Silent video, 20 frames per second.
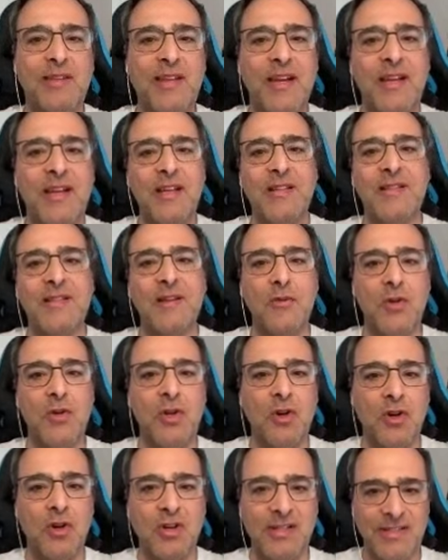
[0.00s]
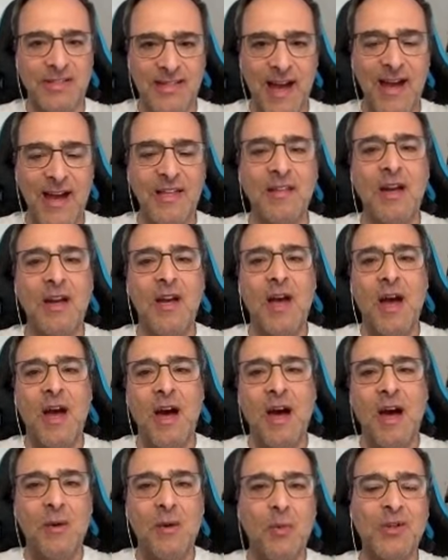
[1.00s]
that is on your side.
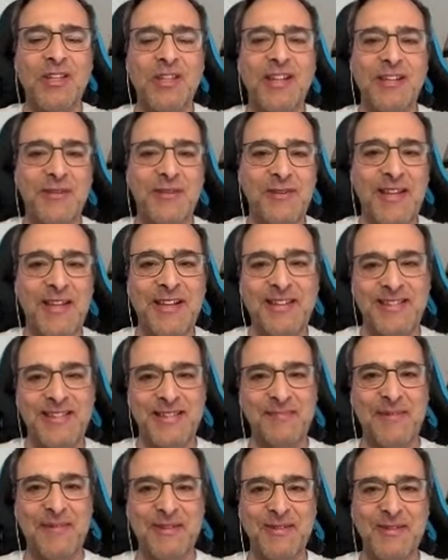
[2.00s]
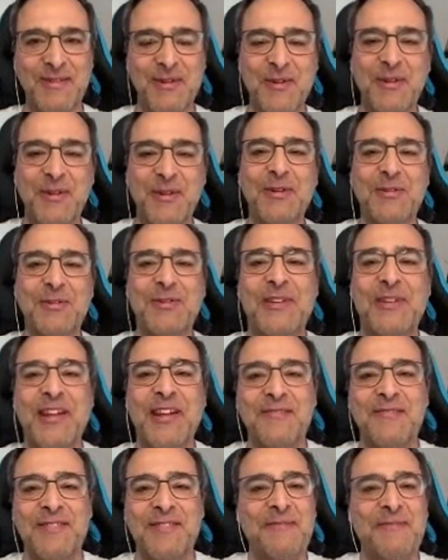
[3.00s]
What can you tell us about your
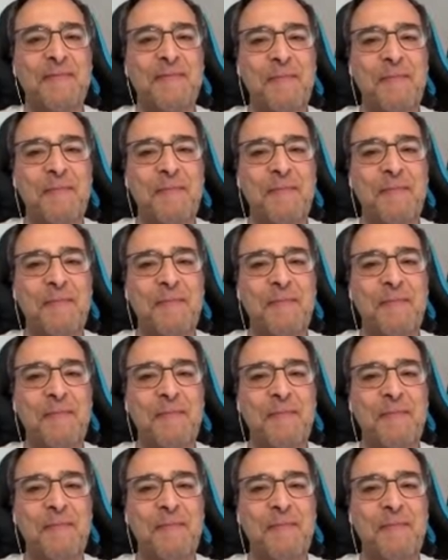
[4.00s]
co-driver?